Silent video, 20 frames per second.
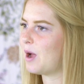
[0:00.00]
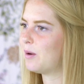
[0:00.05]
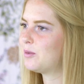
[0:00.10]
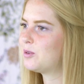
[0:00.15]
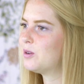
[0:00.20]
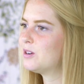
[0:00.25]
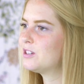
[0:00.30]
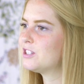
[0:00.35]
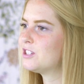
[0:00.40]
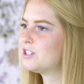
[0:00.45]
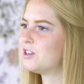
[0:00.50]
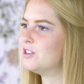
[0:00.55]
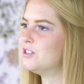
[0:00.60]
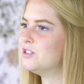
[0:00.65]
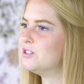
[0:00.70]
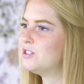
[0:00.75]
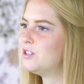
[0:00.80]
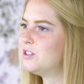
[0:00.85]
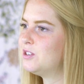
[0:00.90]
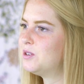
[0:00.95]
I'm going to show
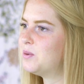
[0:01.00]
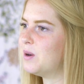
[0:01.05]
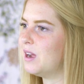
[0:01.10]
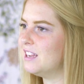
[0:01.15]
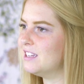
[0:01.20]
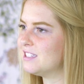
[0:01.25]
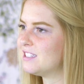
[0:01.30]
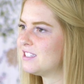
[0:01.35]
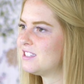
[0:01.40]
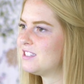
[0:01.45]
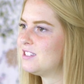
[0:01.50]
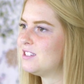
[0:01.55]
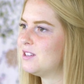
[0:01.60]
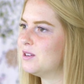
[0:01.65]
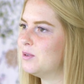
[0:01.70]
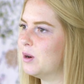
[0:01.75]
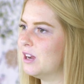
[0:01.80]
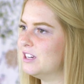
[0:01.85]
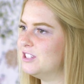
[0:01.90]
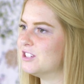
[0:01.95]
you 2 ways
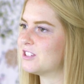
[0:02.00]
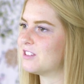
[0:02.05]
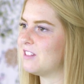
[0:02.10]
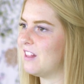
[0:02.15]
to wedge your